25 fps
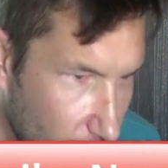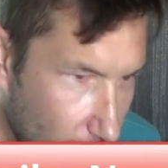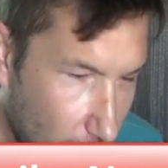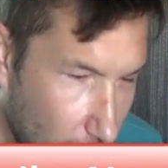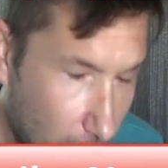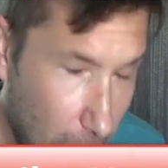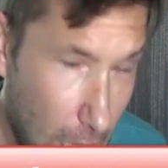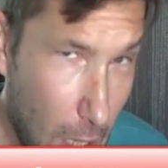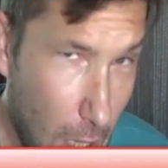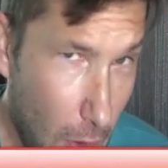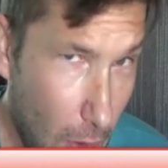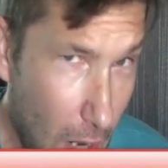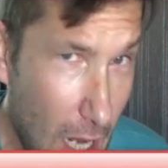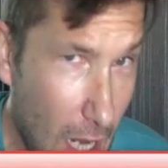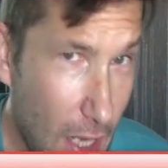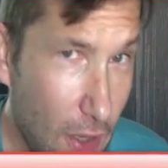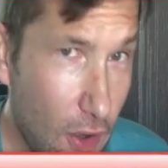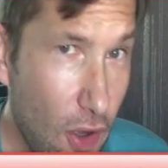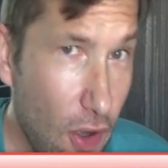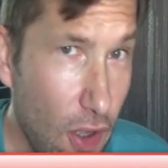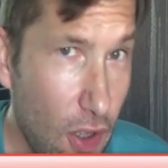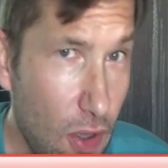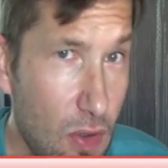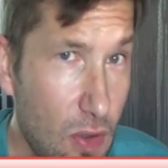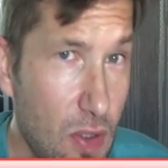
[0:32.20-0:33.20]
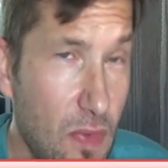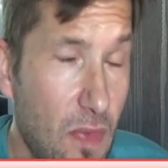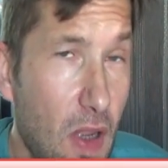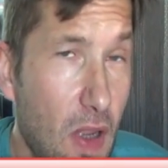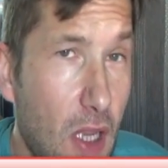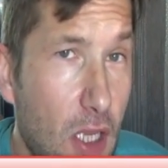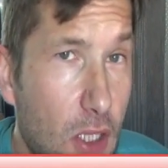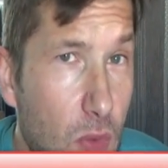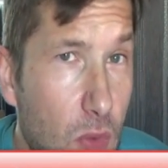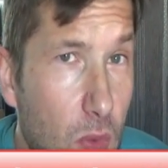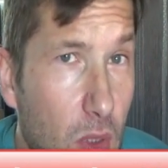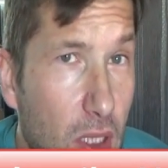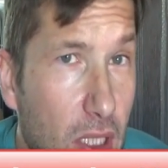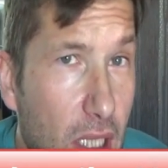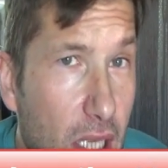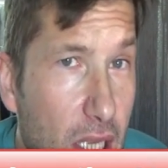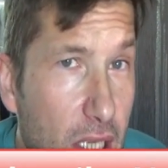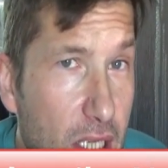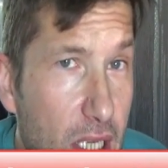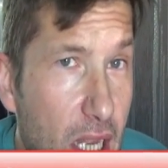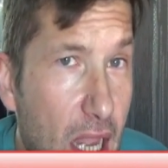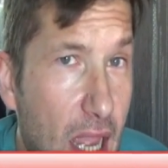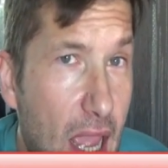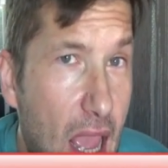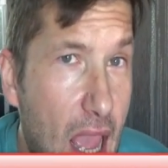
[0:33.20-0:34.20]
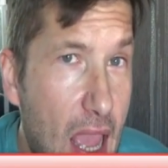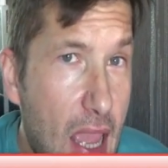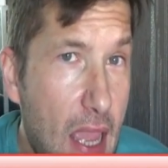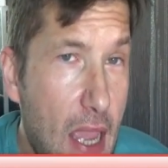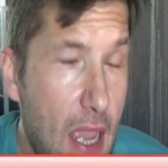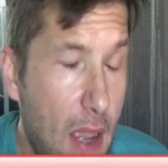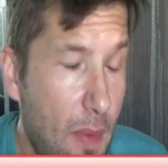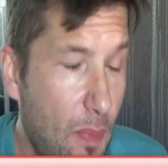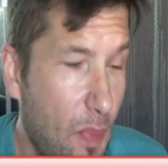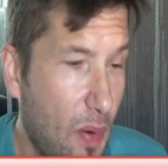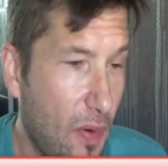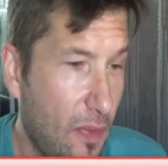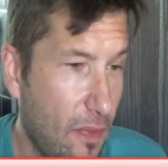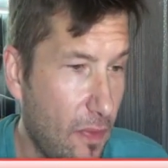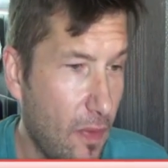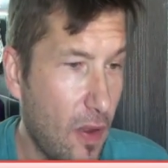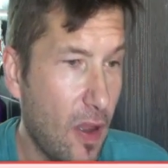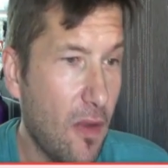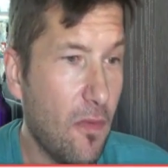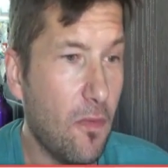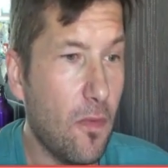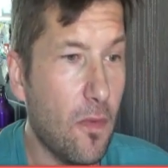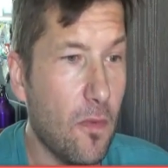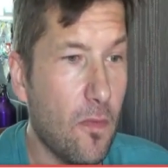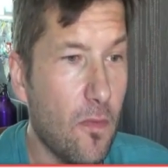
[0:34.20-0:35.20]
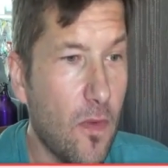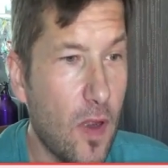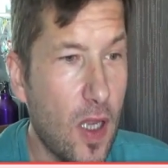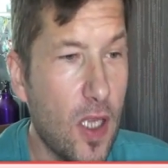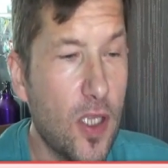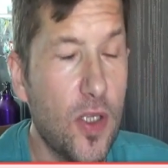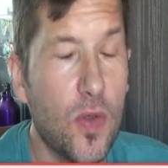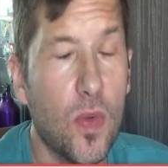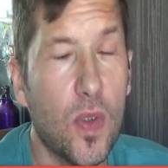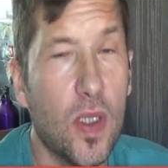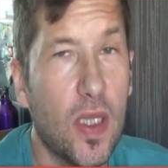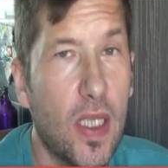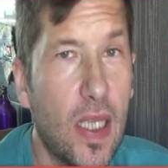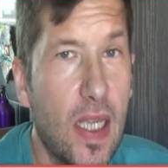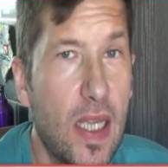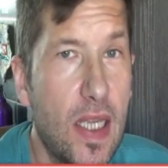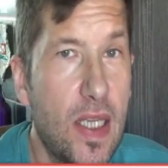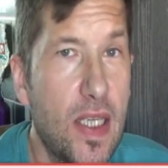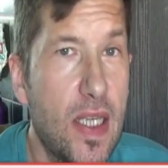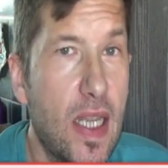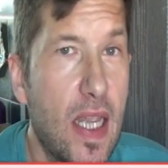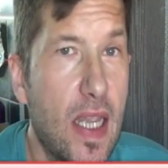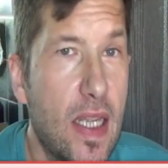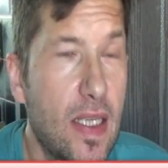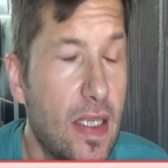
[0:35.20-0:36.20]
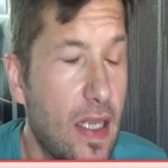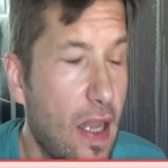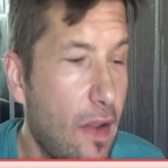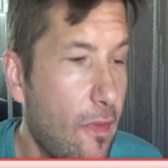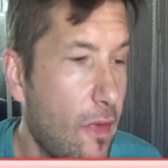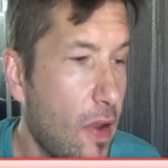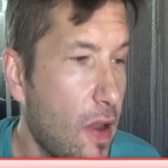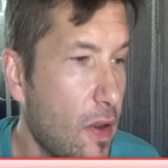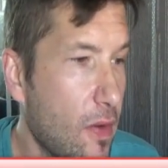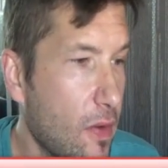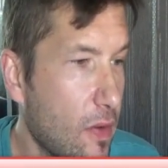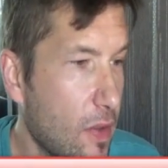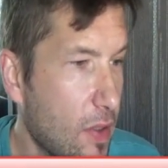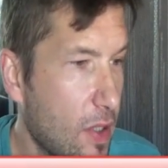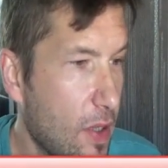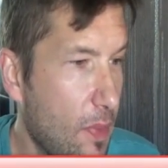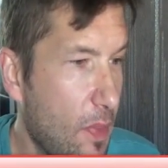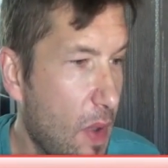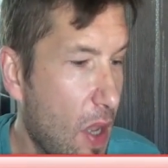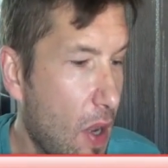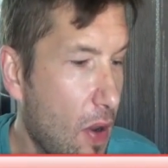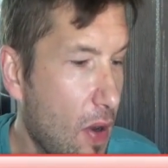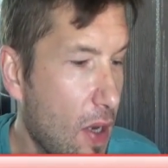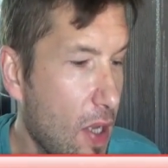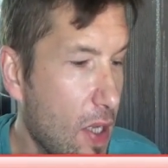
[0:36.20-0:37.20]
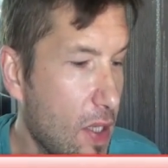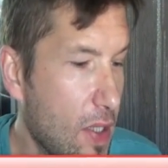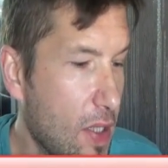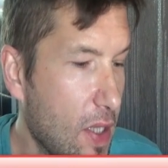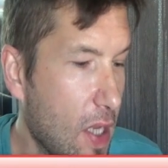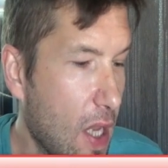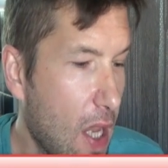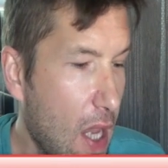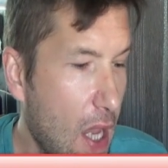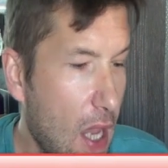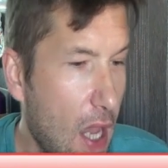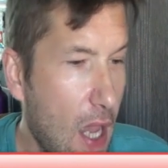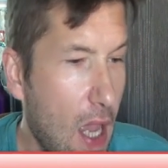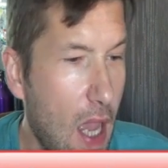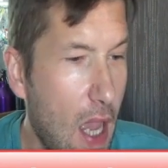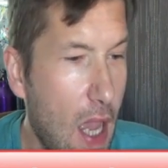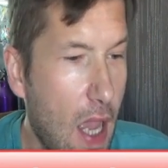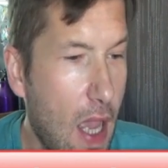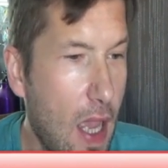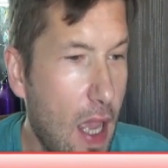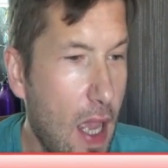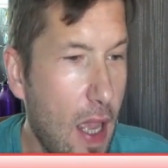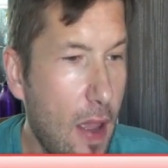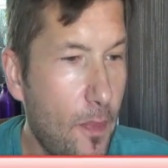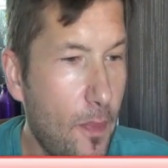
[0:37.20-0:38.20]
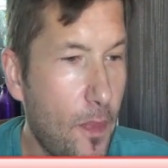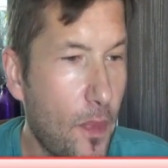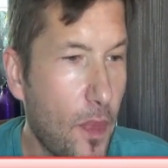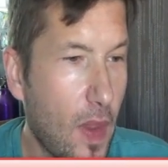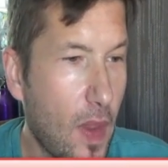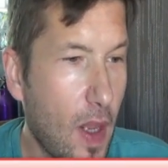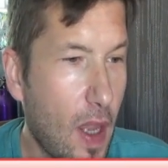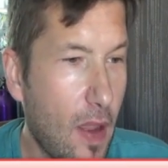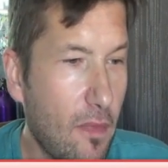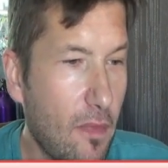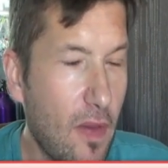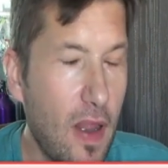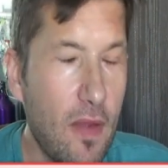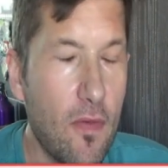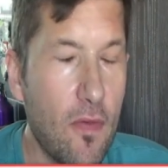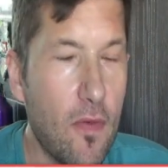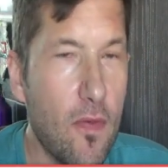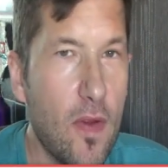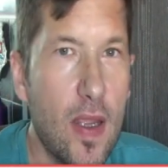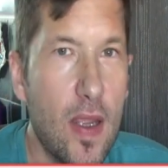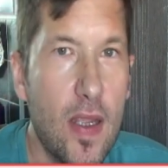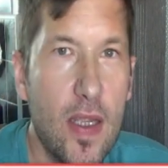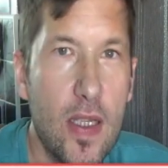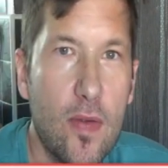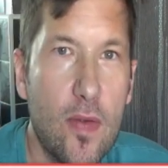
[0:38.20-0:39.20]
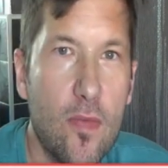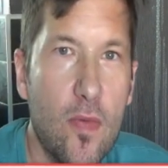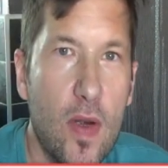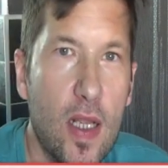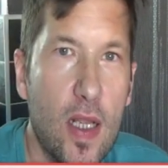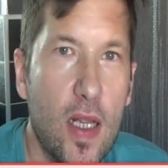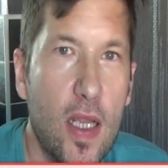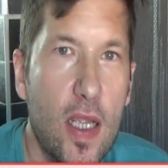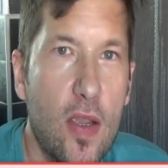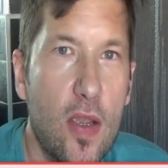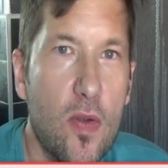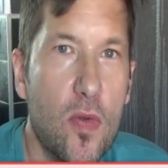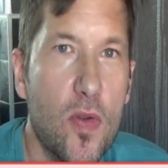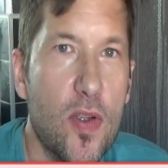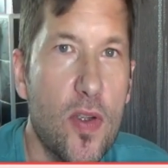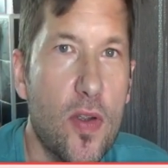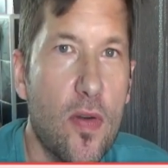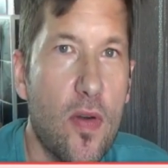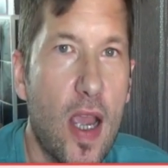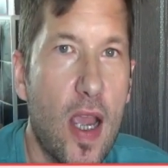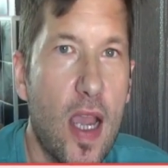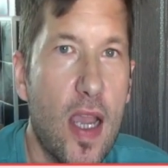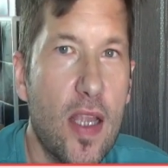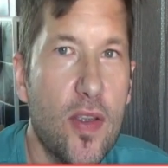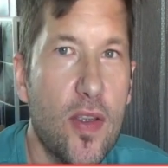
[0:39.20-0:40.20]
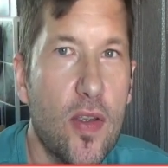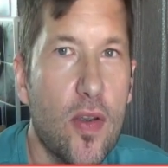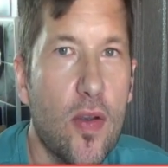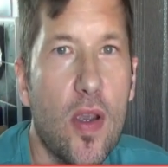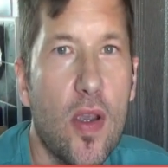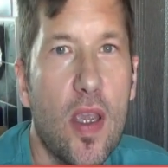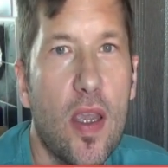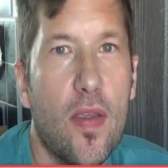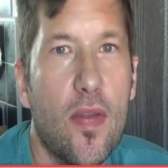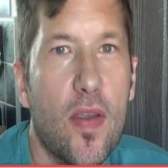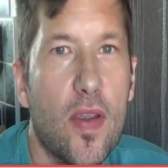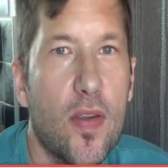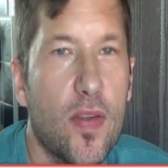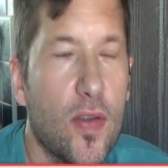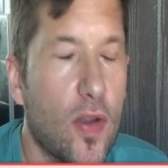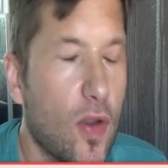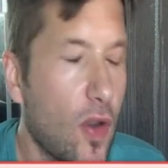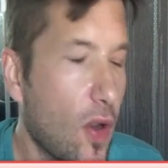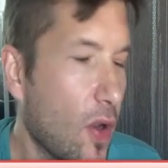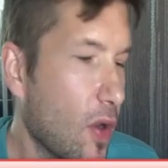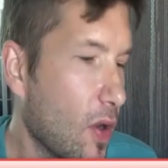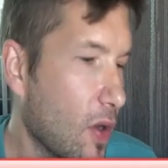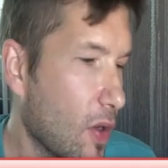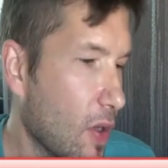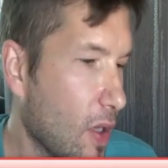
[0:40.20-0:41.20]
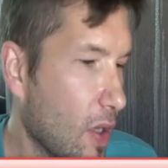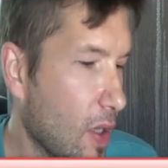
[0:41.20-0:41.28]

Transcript: Now I don't use Virtual DJ 8, I prefer Virtual DJ 7 to be honest. I've never really used Serato either, so